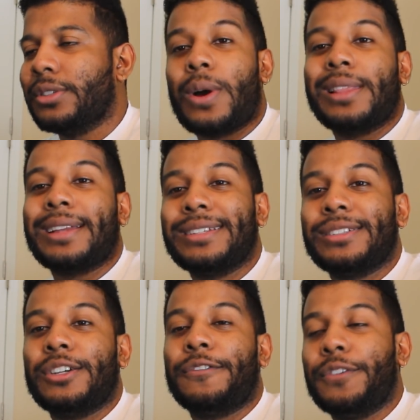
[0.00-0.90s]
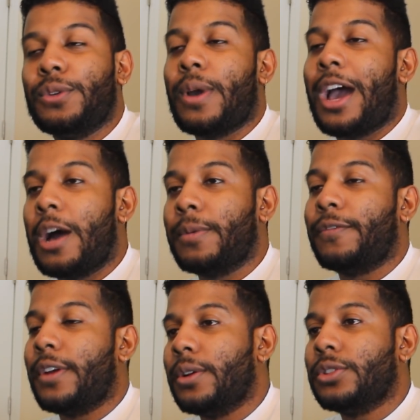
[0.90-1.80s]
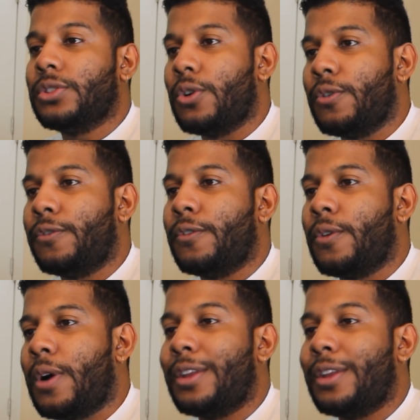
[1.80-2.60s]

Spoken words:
So I like this Good For You album, very soulful.